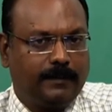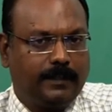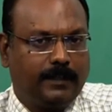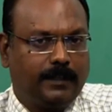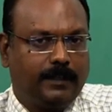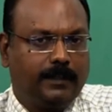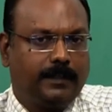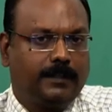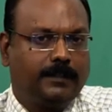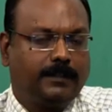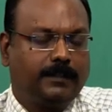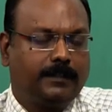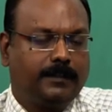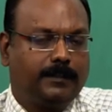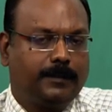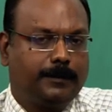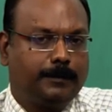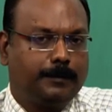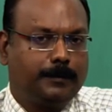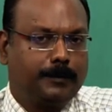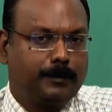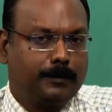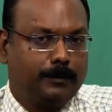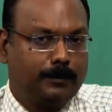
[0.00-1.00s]
of the
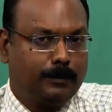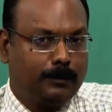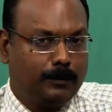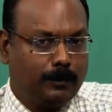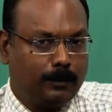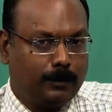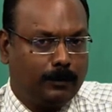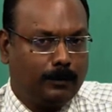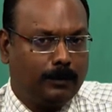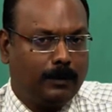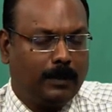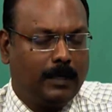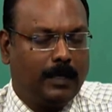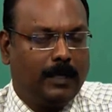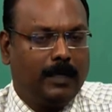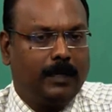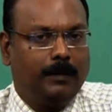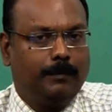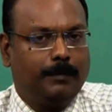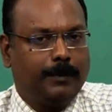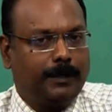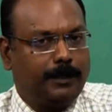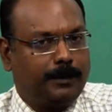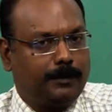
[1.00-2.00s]
relationship should grow,
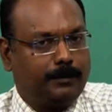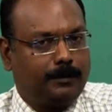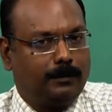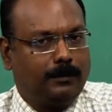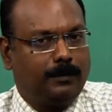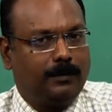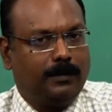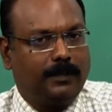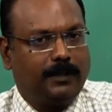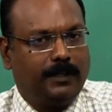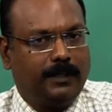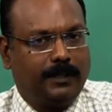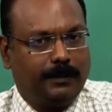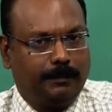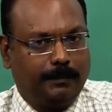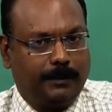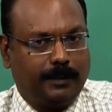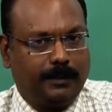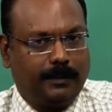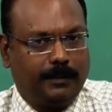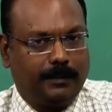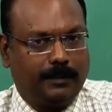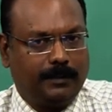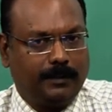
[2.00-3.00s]
but it should not
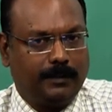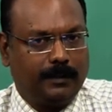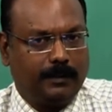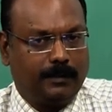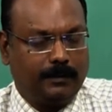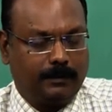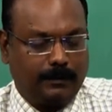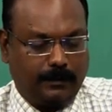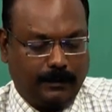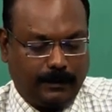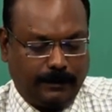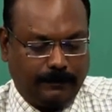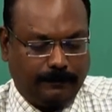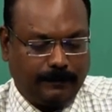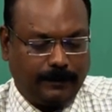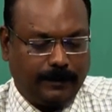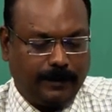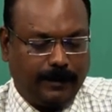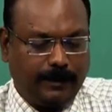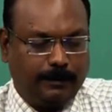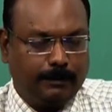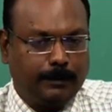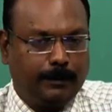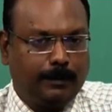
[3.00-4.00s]
diminish. So, if
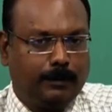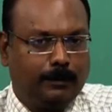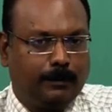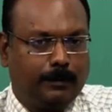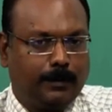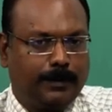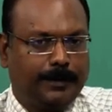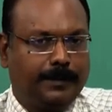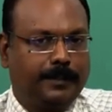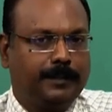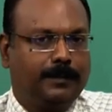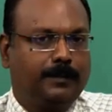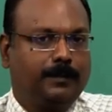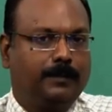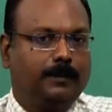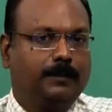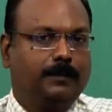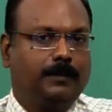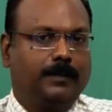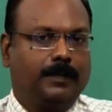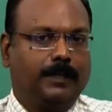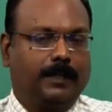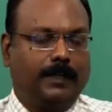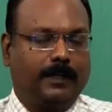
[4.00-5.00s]
you are able to work it
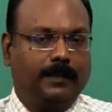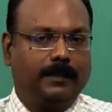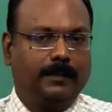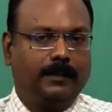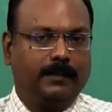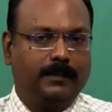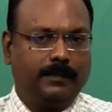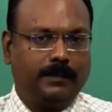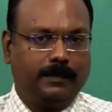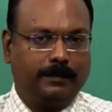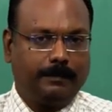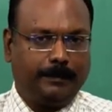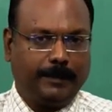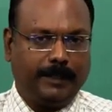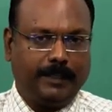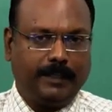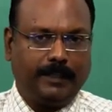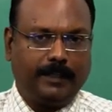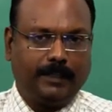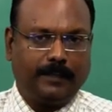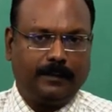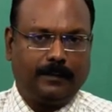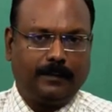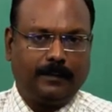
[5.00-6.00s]
out either as a
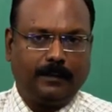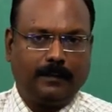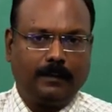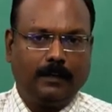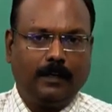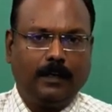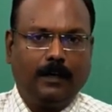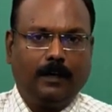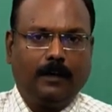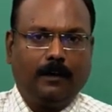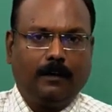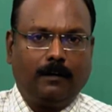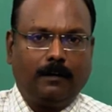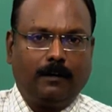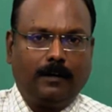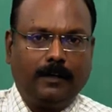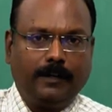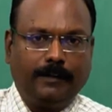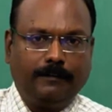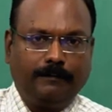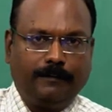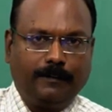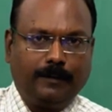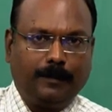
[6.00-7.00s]
mediator
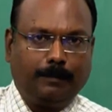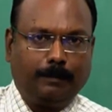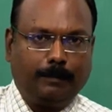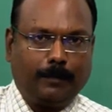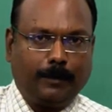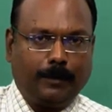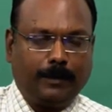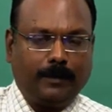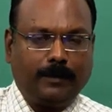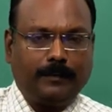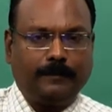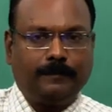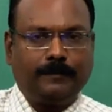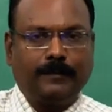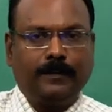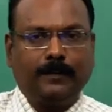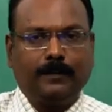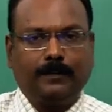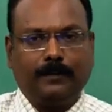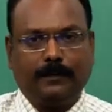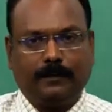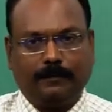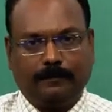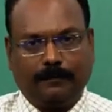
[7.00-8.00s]
or if you are part of the
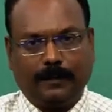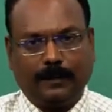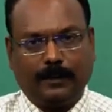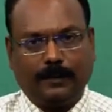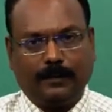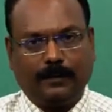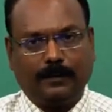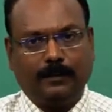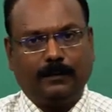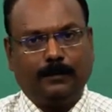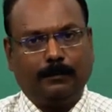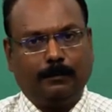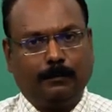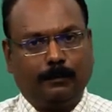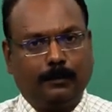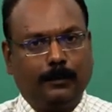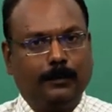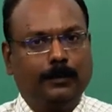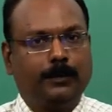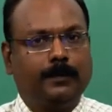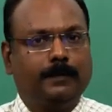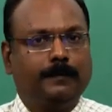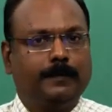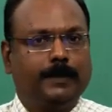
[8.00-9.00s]
conflicts
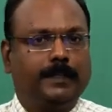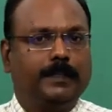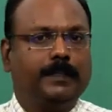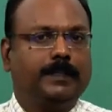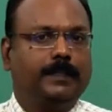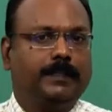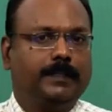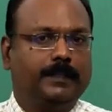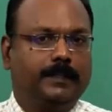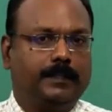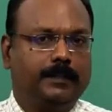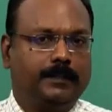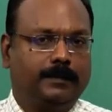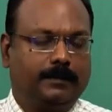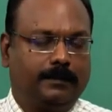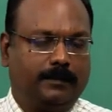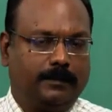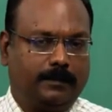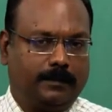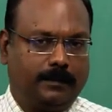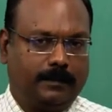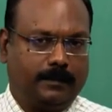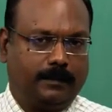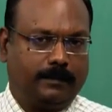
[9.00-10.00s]
both way it
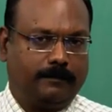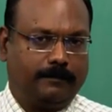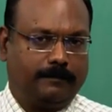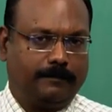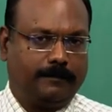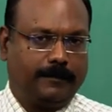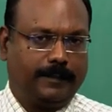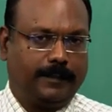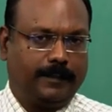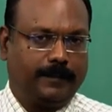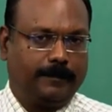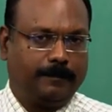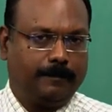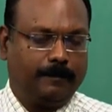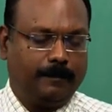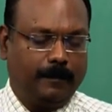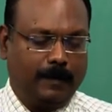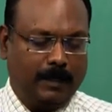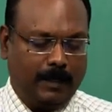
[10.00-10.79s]
is uh, fine.